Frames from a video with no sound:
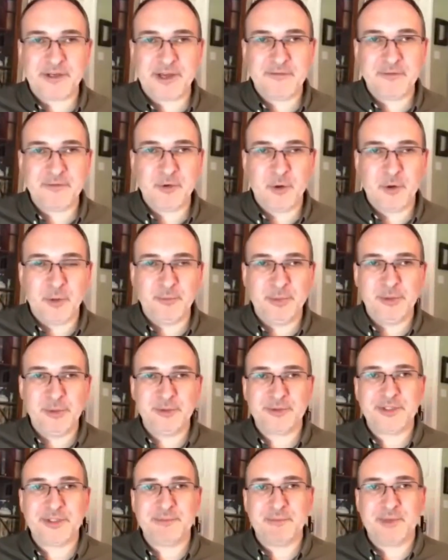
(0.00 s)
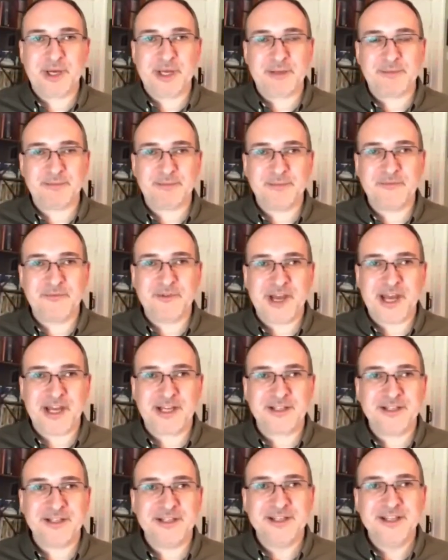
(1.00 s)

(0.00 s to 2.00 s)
I haven't got a boot in my van.